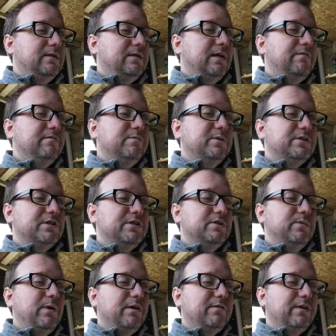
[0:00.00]
10th
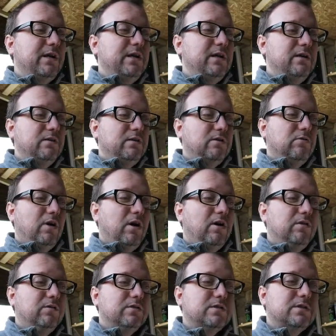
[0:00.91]
position, we have Ian
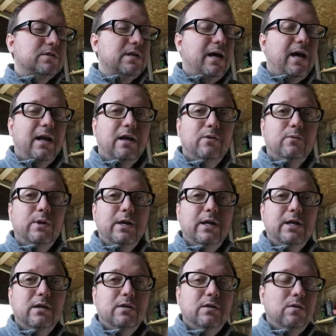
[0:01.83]
Grant. Hello,
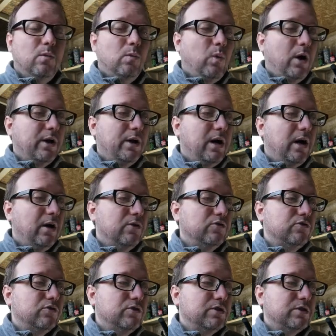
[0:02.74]
Ian.
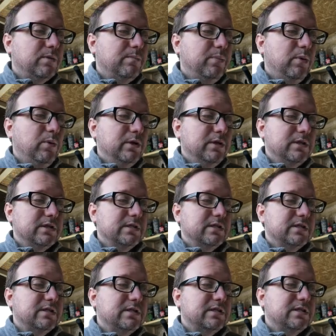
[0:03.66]

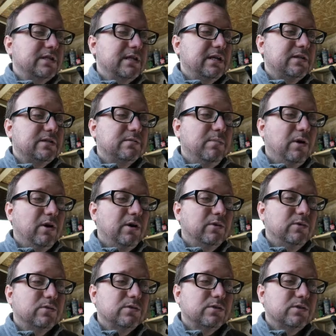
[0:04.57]
100.6
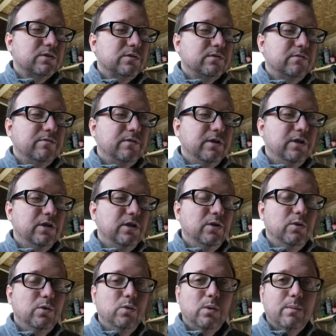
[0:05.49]
miles for
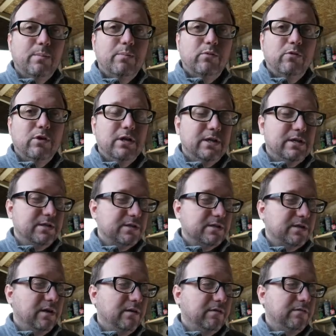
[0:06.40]
you. Brilliant
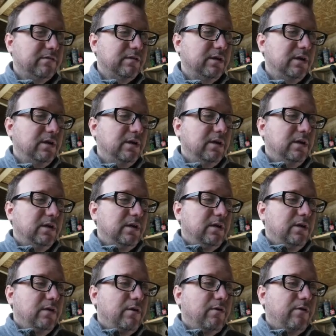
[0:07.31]
stuff.
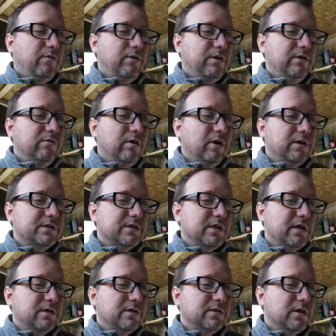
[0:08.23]
3 rides
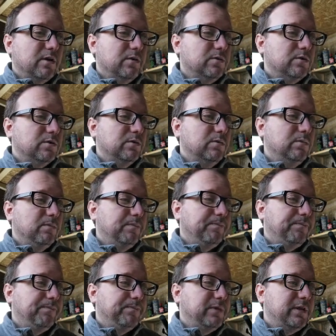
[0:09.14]
done in total.
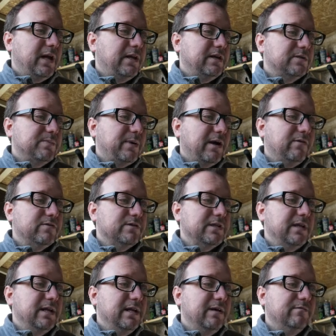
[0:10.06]
Dennis
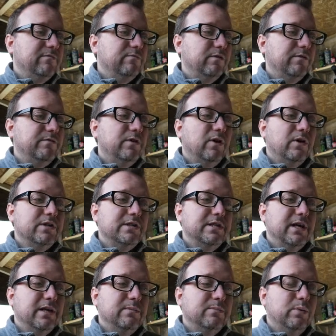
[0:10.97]
Barron's in 11th with
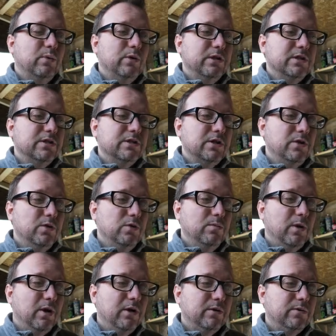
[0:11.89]

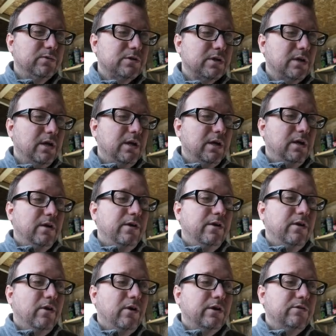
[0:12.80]
98.2 miles.
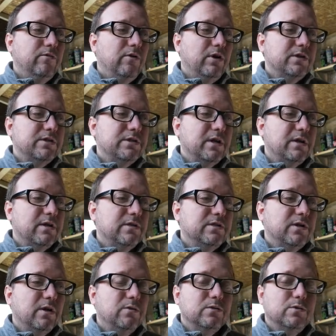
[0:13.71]
9 rides done in
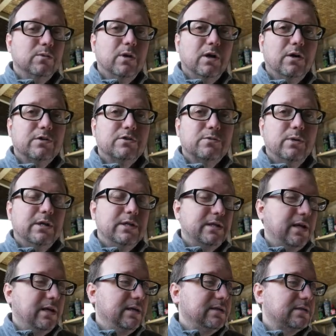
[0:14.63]
total last
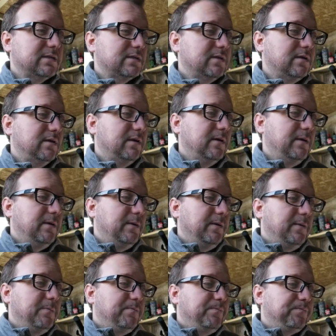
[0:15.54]
week, Dennis.
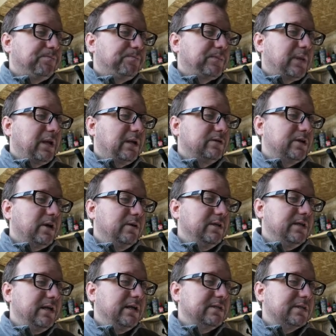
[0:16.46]

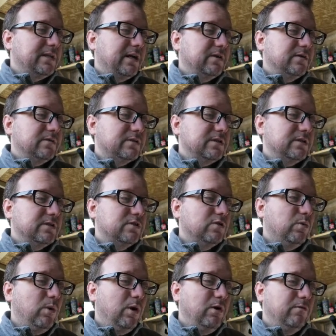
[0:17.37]
Tony Dingsdale's in
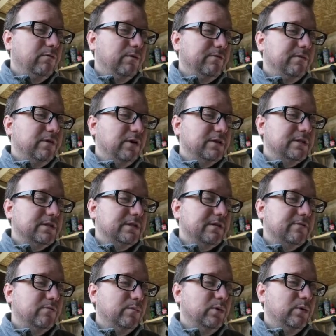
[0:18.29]
12th with
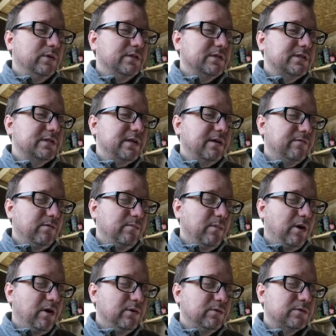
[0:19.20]
97.7
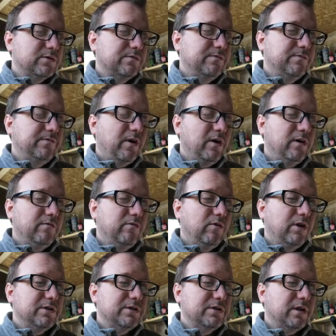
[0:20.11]
miles. 5
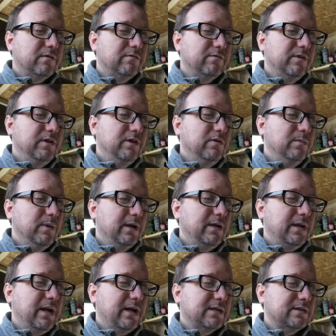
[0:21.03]
rides done for you,
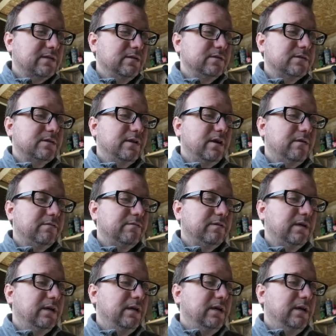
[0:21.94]
mate. Excellent stuff.